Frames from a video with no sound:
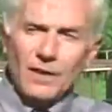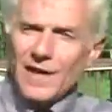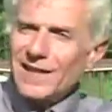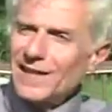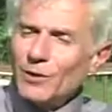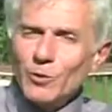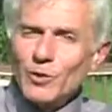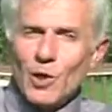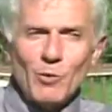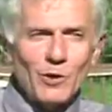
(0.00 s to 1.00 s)
And then it was
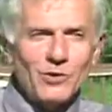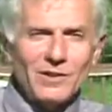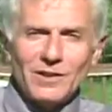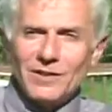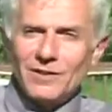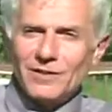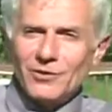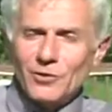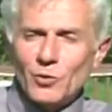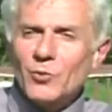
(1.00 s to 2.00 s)
almost
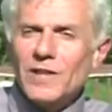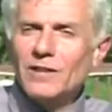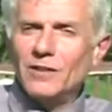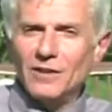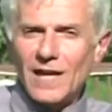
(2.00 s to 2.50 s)
surreal